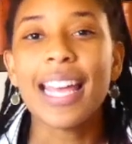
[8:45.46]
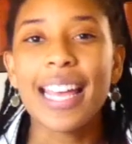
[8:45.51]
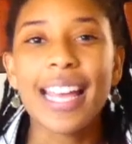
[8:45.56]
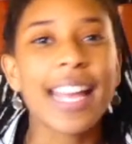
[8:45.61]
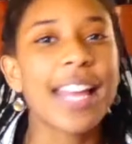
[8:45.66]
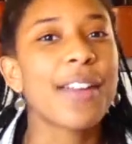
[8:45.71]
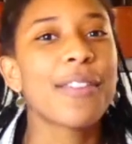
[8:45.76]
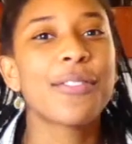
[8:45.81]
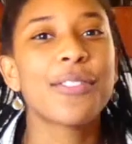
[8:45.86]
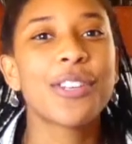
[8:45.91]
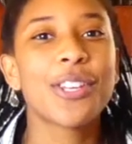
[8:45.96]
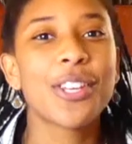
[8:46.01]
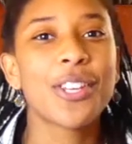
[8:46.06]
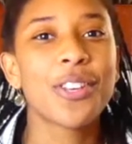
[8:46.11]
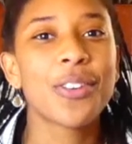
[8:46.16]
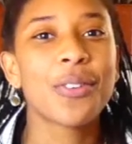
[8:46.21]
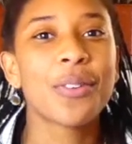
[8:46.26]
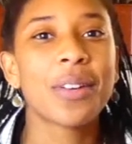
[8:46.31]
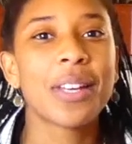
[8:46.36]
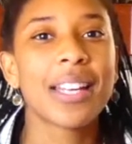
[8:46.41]
if
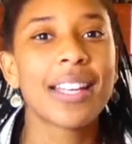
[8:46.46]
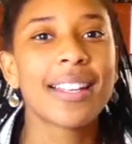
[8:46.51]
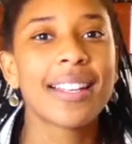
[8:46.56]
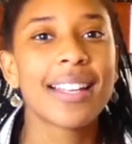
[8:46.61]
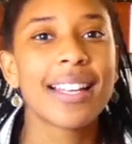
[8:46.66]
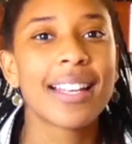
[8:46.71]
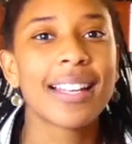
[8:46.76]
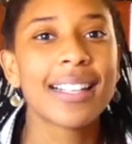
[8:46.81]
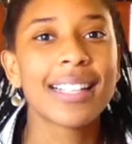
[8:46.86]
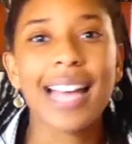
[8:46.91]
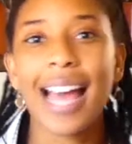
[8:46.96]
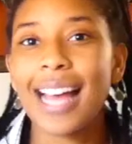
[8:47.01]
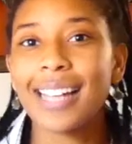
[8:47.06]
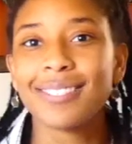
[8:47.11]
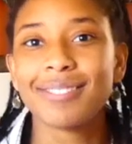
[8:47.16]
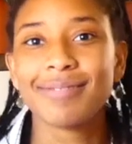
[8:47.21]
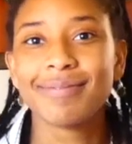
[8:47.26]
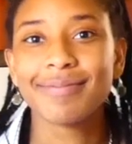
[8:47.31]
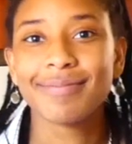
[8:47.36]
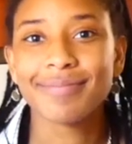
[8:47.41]
you can.
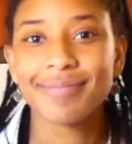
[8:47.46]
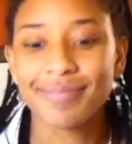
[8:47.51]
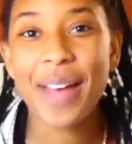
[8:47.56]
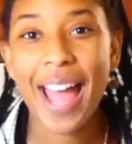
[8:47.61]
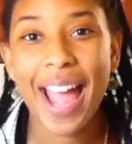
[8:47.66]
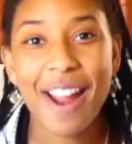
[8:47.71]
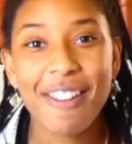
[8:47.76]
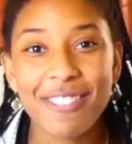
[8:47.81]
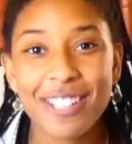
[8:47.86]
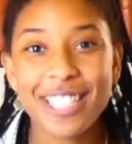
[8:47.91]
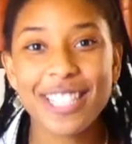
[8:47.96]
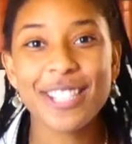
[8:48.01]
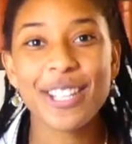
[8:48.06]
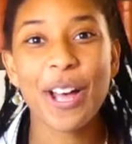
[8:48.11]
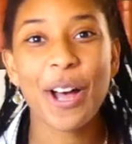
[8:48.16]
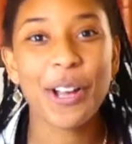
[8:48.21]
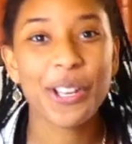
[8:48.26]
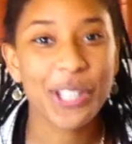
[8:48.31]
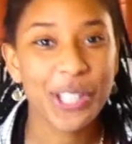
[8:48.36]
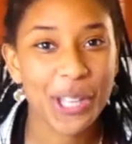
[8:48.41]
Parents
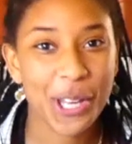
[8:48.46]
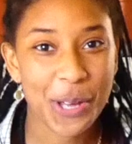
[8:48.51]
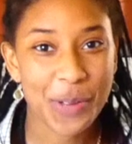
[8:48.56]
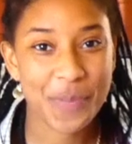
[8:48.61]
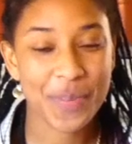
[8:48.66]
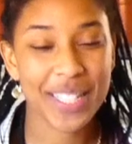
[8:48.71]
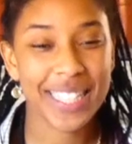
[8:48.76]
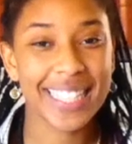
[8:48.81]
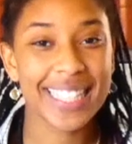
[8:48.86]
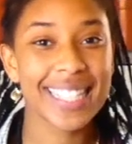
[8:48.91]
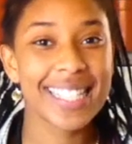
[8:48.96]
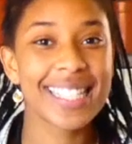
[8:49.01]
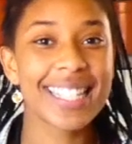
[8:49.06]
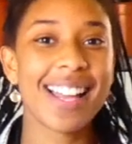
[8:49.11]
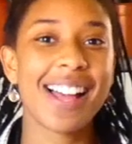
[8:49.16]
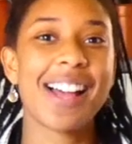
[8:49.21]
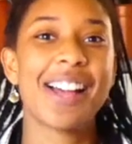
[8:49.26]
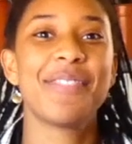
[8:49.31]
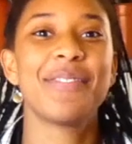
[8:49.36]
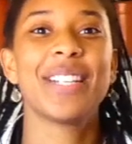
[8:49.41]
are humans.
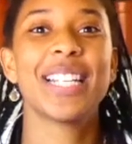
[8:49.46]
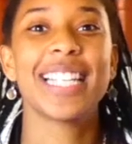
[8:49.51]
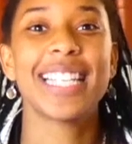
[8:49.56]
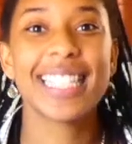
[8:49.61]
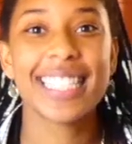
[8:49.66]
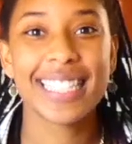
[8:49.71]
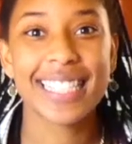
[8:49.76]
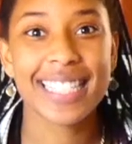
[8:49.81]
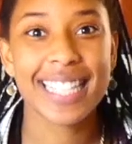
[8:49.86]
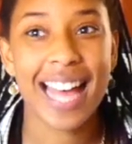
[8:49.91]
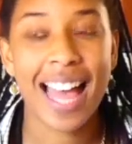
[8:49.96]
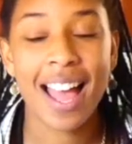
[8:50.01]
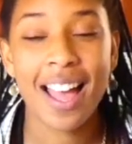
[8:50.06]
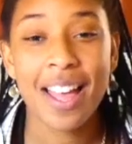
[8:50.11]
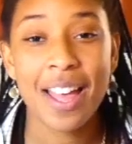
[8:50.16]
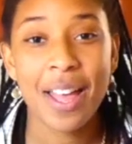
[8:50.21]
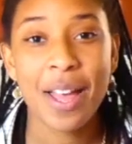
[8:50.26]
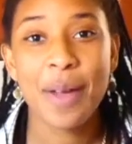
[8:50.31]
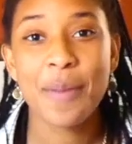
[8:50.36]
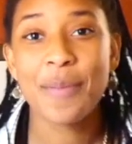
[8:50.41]
Linking to that,
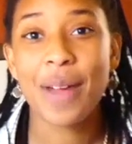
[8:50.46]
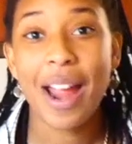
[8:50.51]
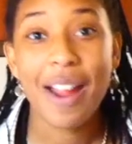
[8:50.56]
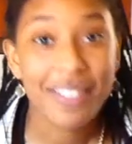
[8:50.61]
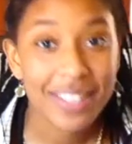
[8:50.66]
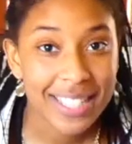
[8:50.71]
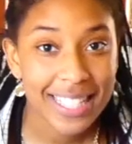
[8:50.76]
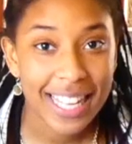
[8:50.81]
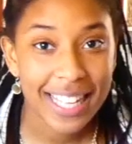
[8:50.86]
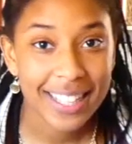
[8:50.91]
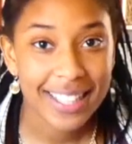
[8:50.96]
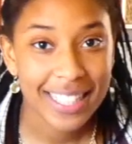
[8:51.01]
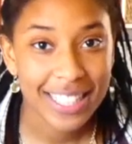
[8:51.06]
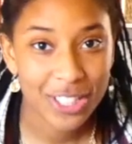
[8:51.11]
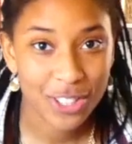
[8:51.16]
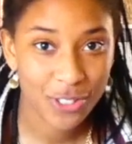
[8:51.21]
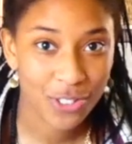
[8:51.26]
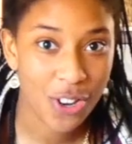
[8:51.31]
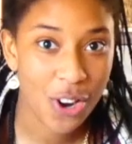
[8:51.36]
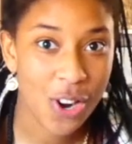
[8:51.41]
parents get
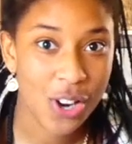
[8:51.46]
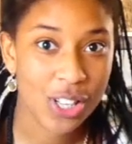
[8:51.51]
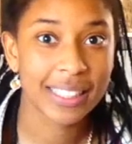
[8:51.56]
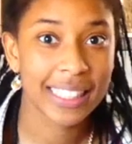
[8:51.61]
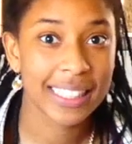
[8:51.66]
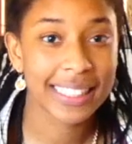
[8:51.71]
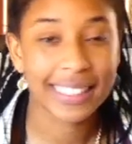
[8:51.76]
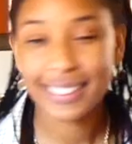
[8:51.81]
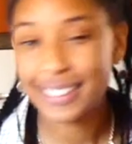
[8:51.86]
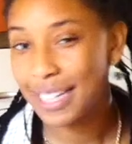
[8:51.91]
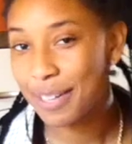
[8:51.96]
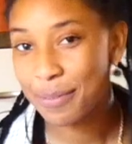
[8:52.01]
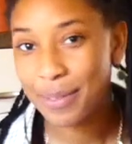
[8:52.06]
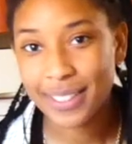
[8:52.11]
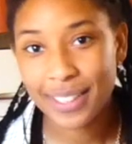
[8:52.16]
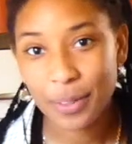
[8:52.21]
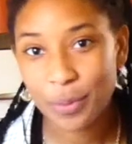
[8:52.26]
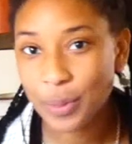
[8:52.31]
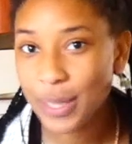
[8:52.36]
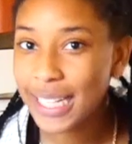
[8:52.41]
things wrong in the same way
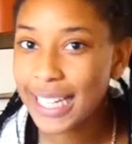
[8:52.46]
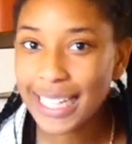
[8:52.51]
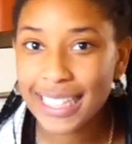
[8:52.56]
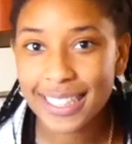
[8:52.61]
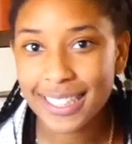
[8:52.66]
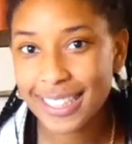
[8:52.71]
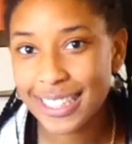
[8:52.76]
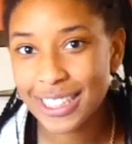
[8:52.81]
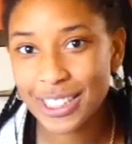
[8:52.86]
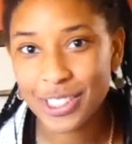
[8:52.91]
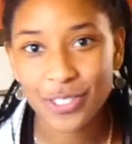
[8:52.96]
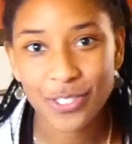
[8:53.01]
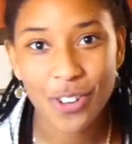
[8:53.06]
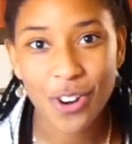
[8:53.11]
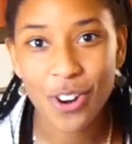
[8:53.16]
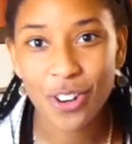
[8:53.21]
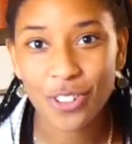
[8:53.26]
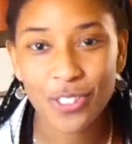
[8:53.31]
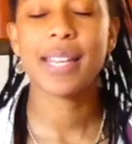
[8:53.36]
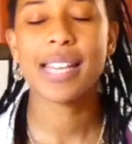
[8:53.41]
that we get things
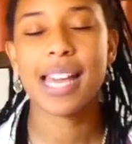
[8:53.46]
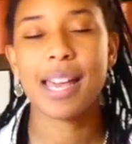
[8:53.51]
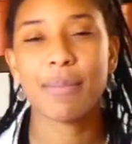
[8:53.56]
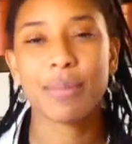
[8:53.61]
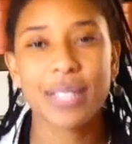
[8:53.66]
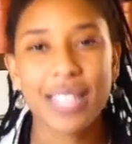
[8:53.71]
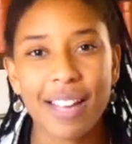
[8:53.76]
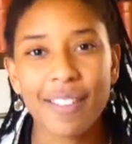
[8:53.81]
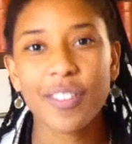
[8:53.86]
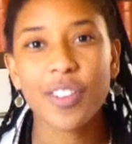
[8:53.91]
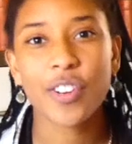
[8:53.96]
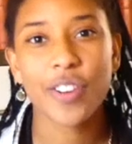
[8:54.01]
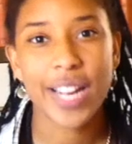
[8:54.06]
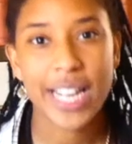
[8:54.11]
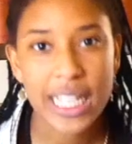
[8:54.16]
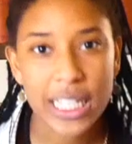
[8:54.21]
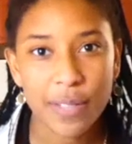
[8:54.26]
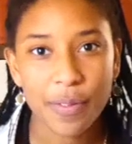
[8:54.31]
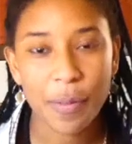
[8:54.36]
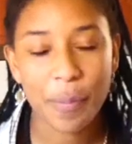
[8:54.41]
wrong. Being able to have
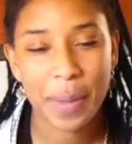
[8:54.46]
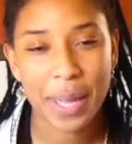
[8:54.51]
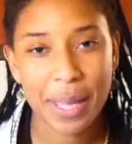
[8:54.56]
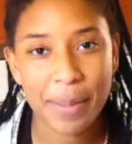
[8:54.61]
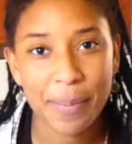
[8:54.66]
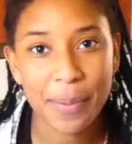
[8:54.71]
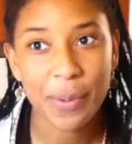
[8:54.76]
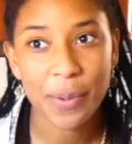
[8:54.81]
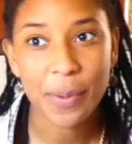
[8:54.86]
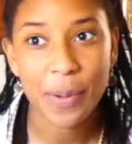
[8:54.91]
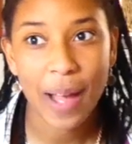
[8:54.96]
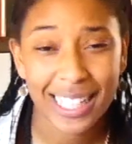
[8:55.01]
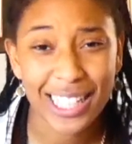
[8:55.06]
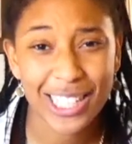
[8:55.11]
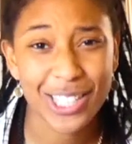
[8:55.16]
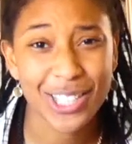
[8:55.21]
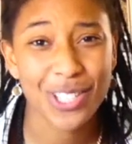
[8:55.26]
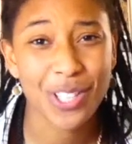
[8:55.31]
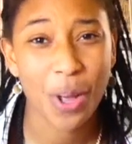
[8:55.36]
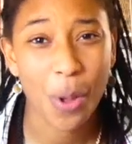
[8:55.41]
grace for people is
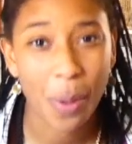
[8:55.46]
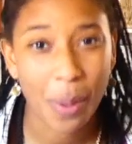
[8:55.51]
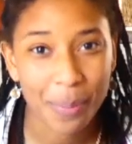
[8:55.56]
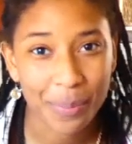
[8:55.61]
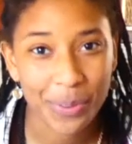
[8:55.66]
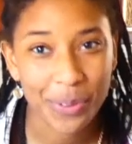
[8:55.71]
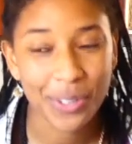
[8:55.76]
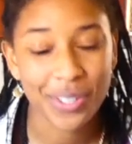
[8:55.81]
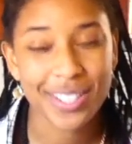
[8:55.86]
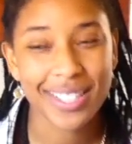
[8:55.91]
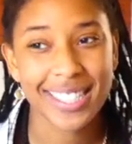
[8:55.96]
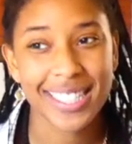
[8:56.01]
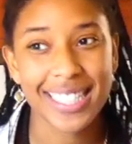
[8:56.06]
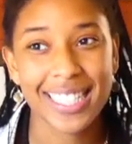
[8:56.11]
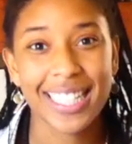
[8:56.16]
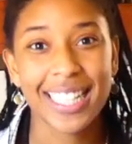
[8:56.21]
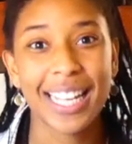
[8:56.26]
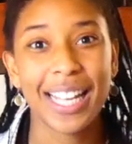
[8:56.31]
so important,